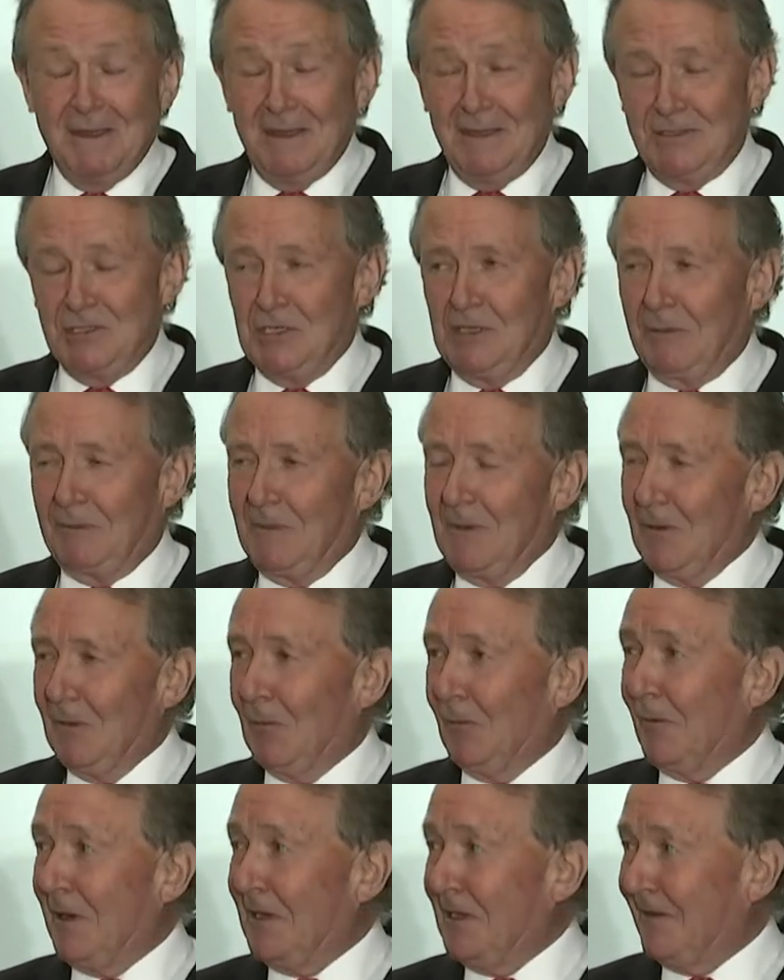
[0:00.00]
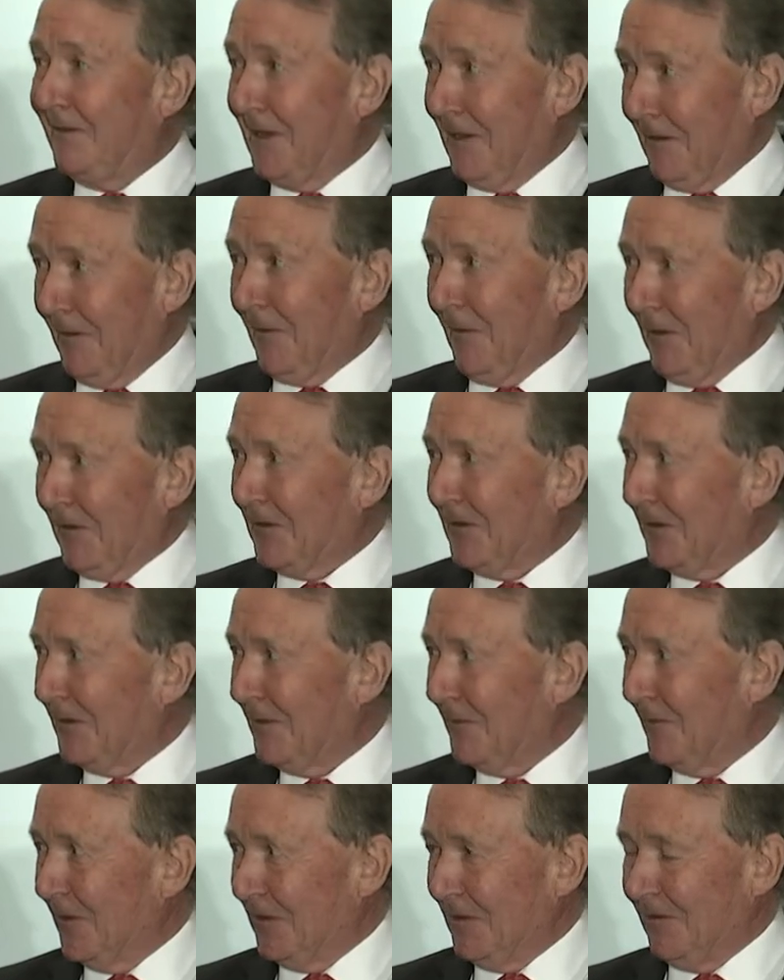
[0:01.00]
she's already said a lot
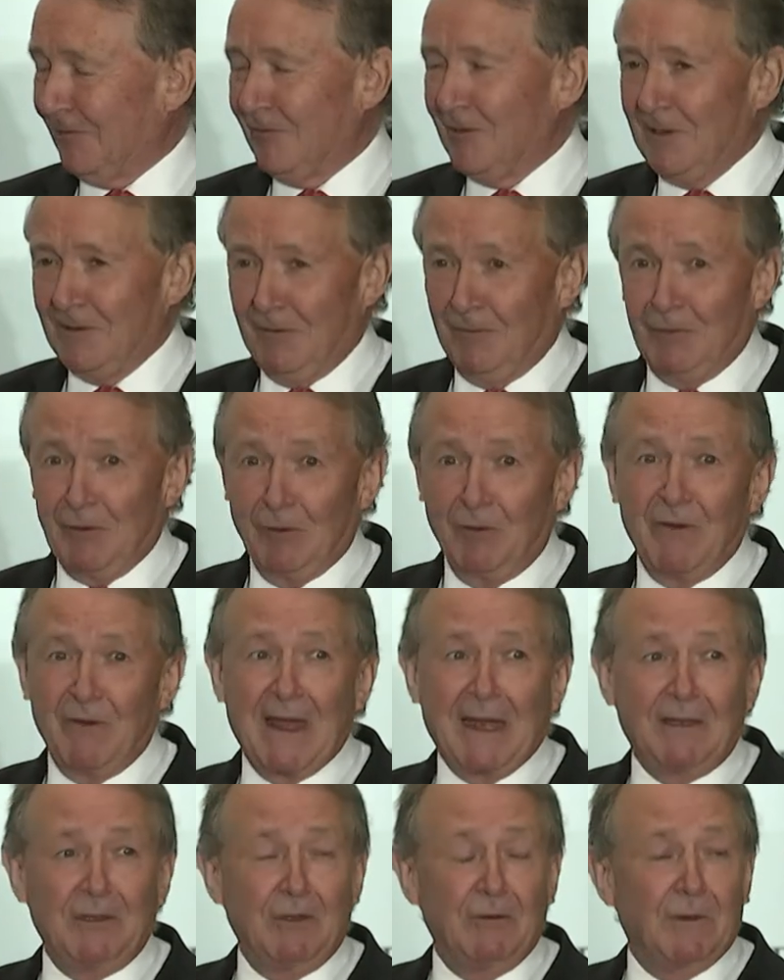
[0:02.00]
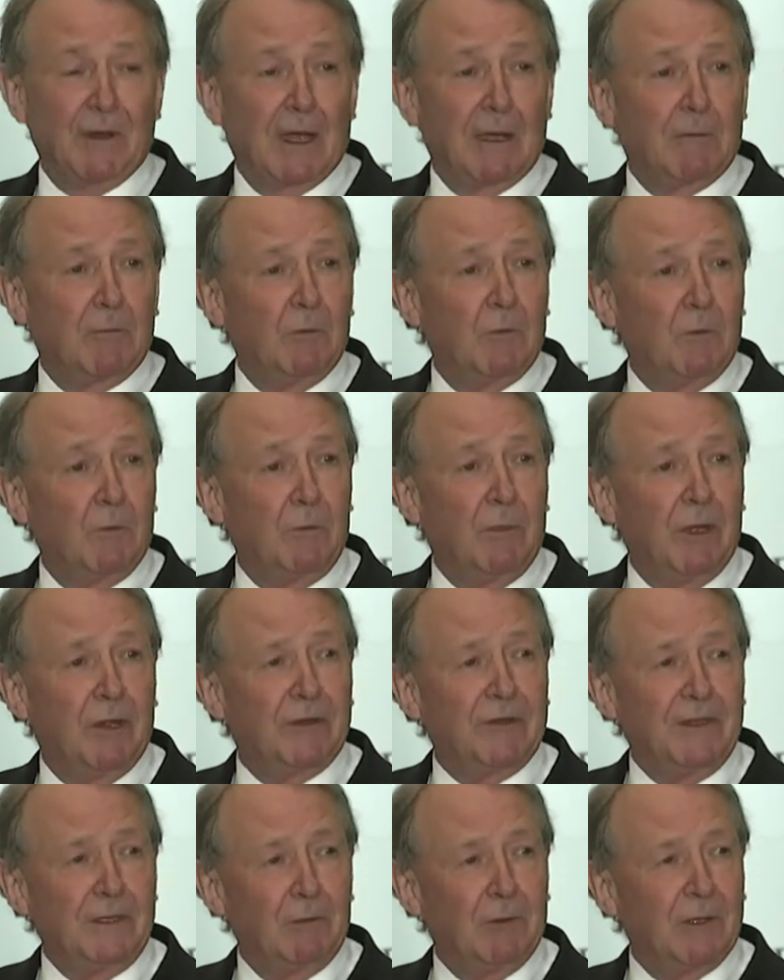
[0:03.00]
that is re of real value, and I
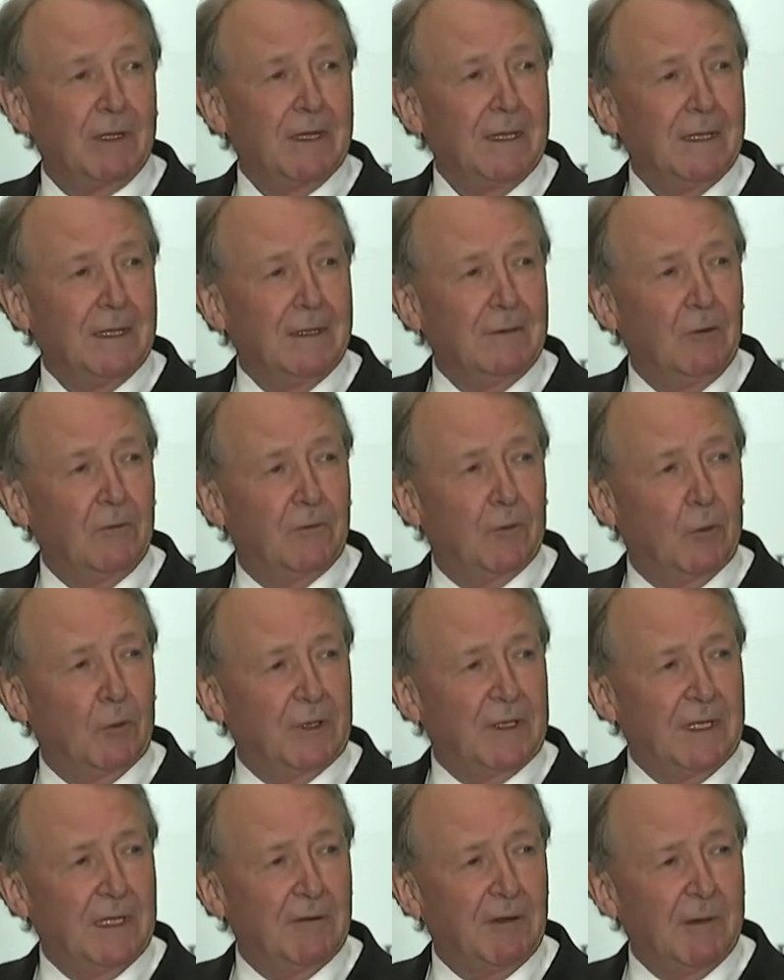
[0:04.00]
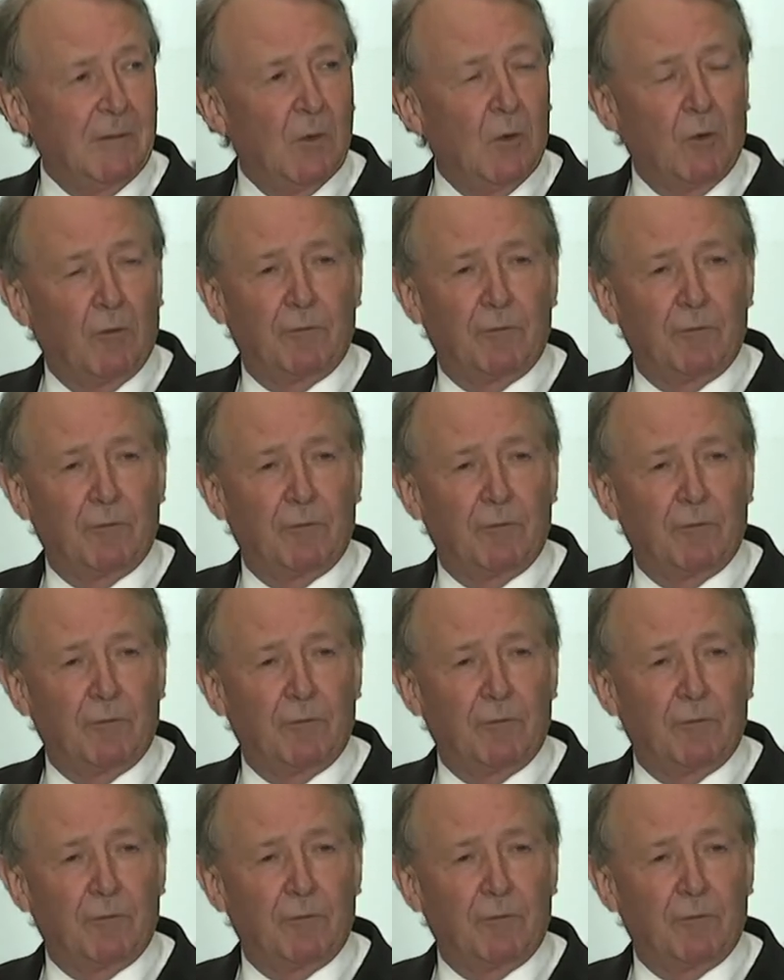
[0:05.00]
personally would look forward to hearing more.